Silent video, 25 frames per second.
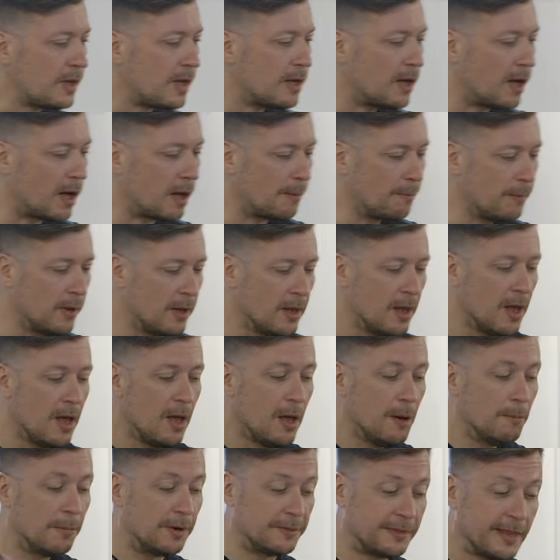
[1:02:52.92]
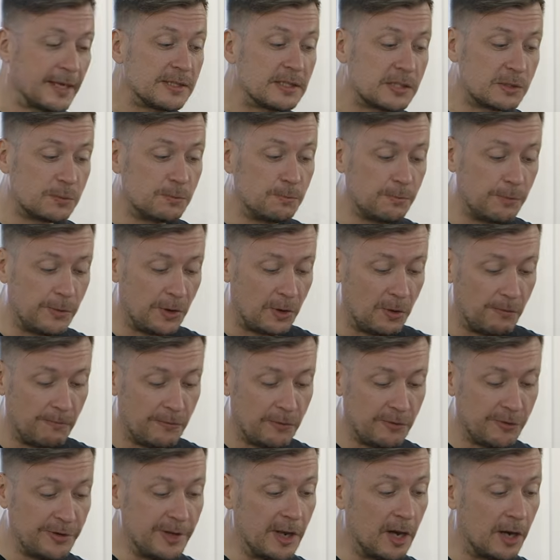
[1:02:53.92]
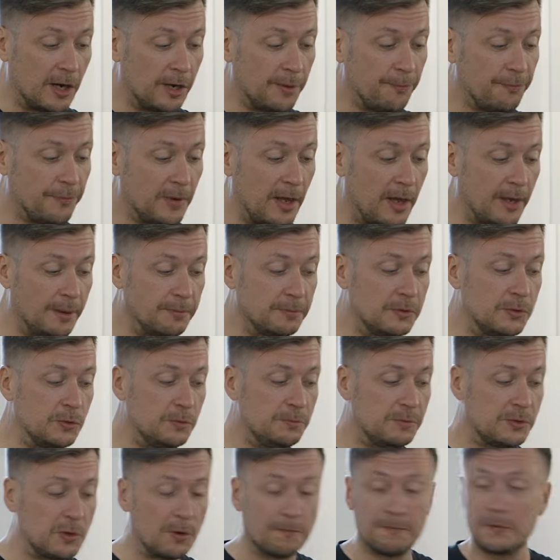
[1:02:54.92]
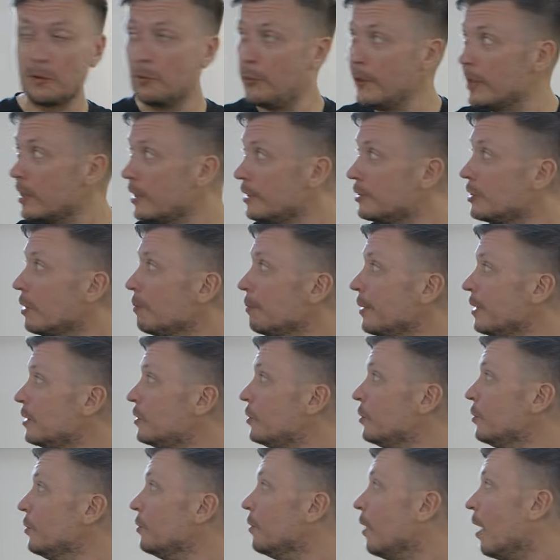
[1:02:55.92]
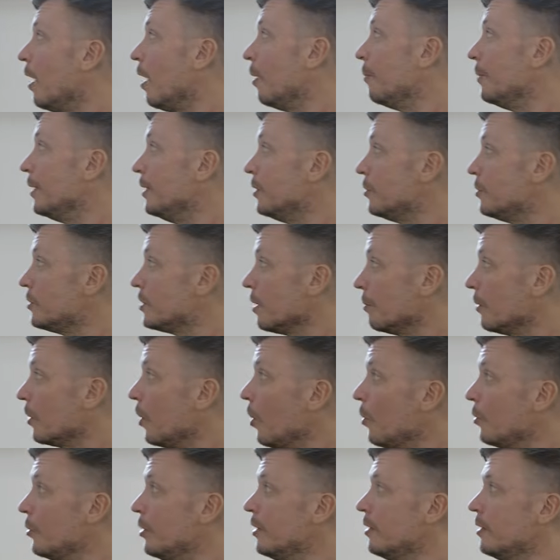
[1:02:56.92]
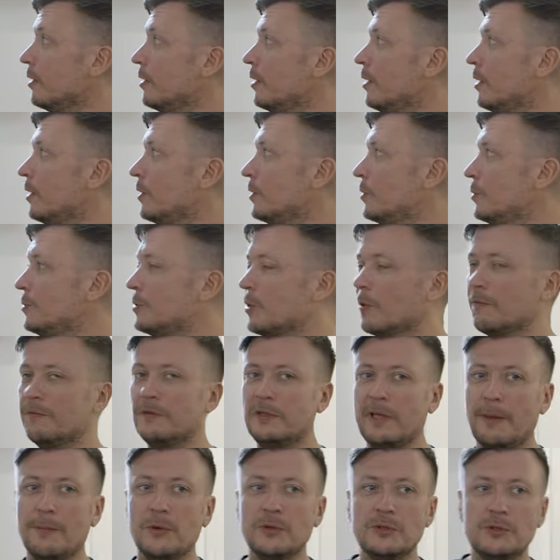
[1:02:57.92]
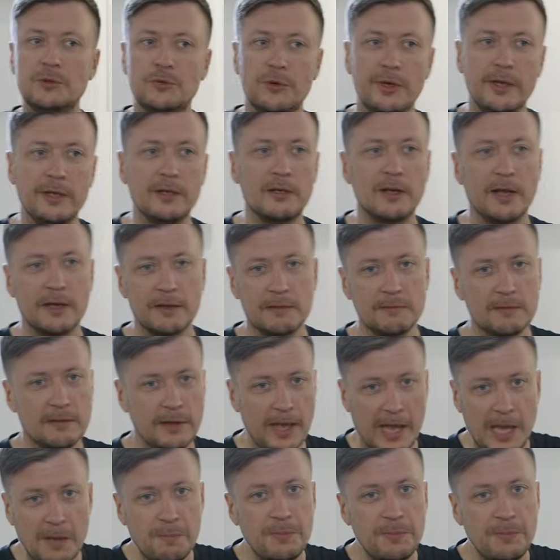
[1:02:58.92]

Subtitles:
But that's where we are. And to sort of quickly jump into some code to sort of demonstrate the